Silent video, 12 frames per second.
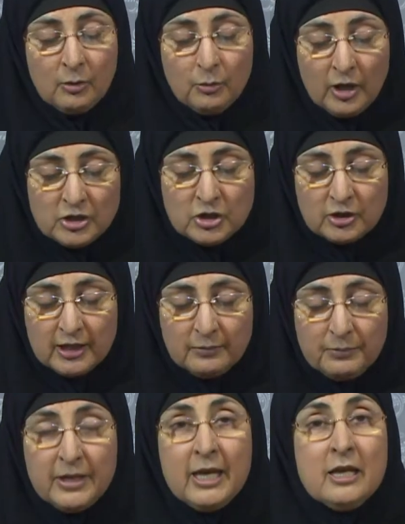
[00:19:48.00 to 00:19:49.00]
what should
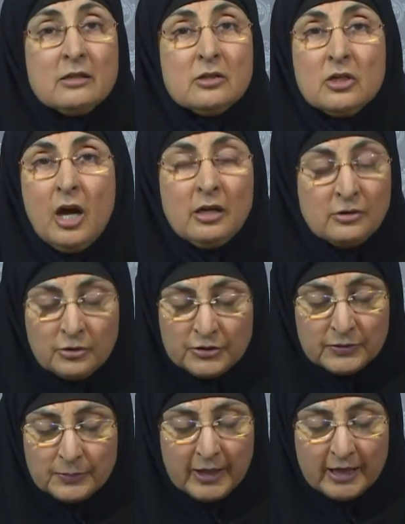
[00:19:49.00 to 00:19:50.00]
it be? Not to
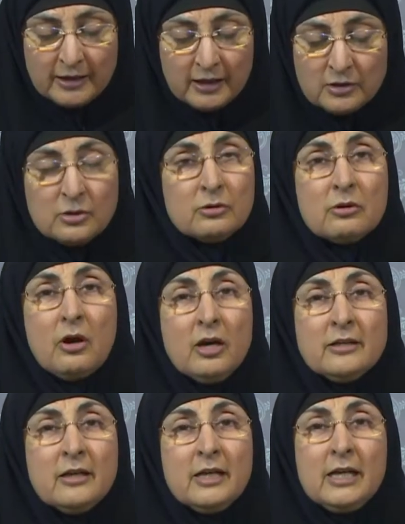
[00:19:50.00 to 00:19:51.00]
spread it to
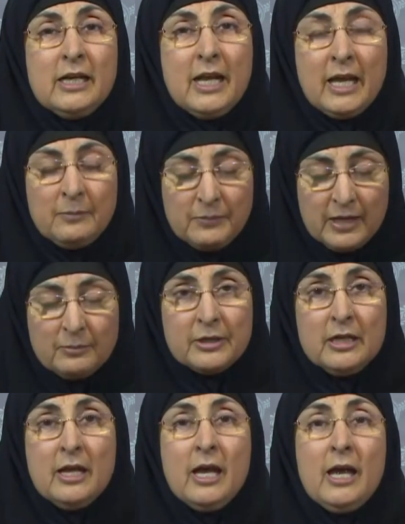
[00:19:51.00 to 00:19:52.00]
ordinary lay
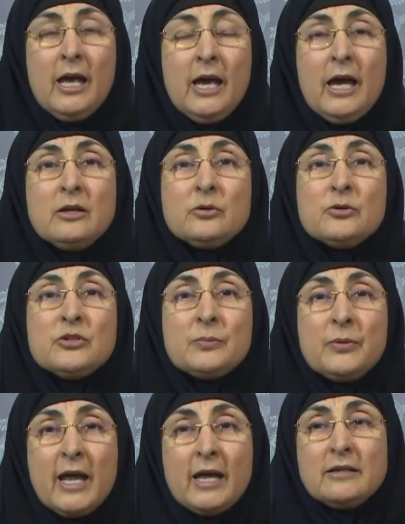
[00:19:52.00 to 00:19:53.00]
people and to
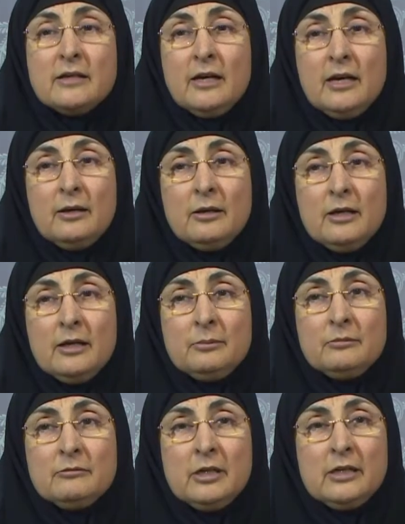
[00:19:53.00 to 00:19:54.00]
spread
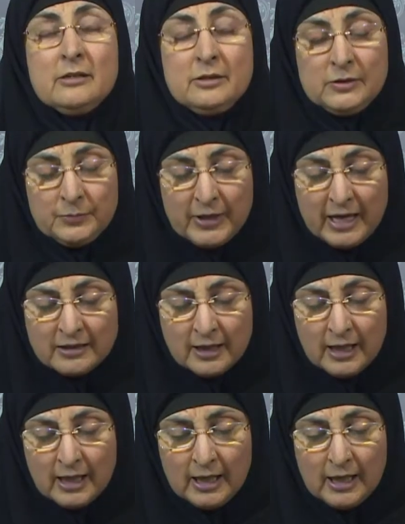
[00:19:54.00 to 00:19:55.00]
spread
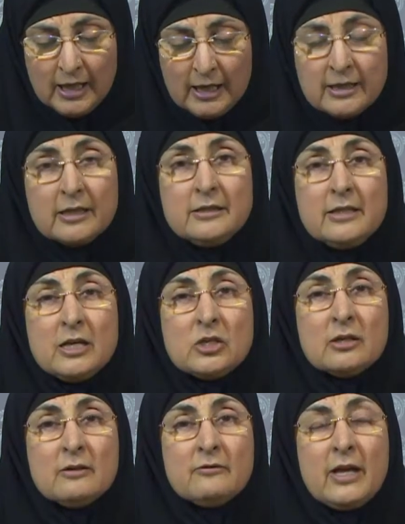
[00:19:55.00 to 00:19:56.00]
a
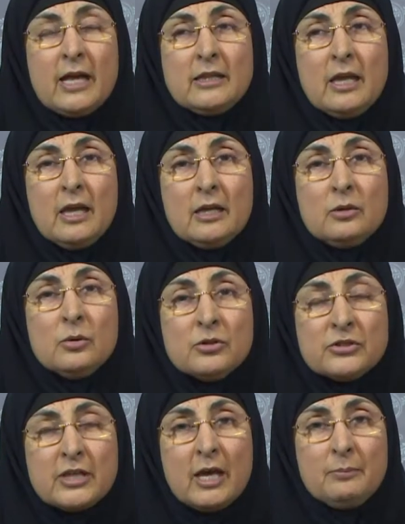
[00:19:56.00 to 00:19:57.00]
condition where they
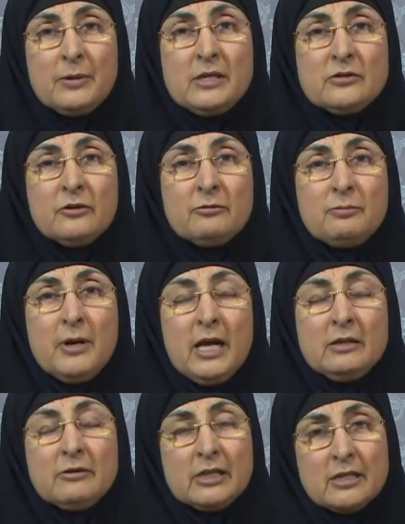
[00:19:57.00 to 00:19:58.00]
lose their peace of
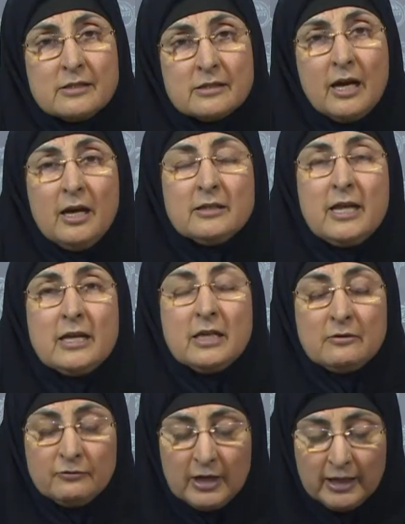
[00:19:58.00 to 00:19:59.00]
mind, where they start
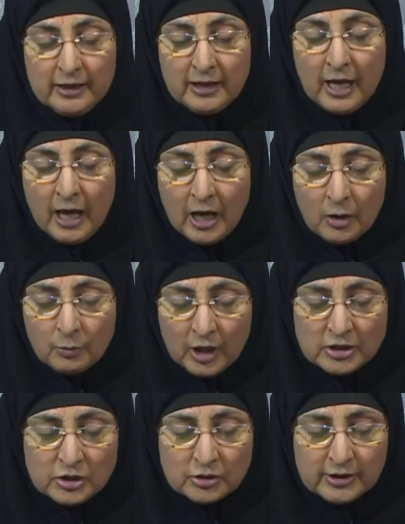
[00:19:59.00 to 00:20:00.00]
getting worried.
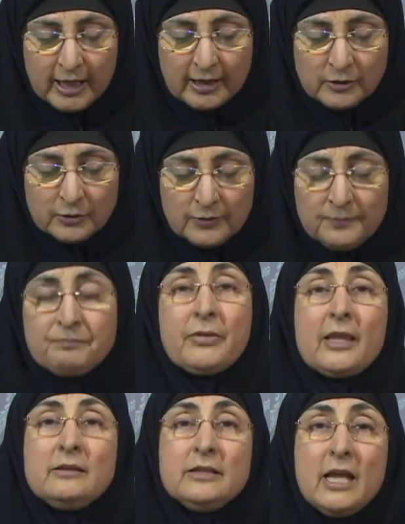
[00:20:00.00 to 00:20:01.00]
What should they do?
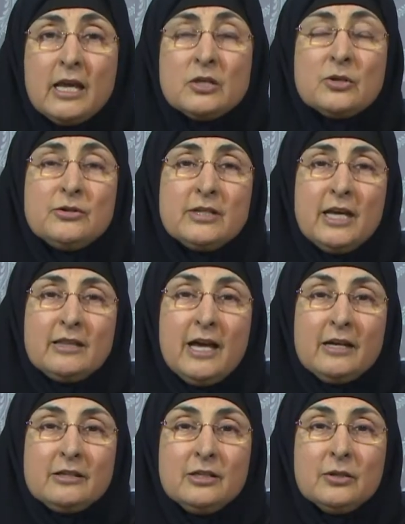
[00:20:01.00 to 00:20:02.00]
They should take
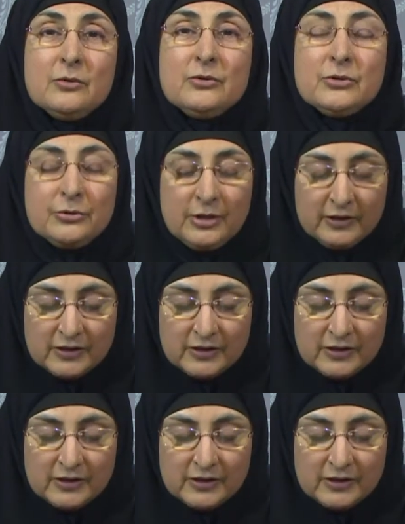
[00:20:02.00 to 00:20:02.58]
that news to the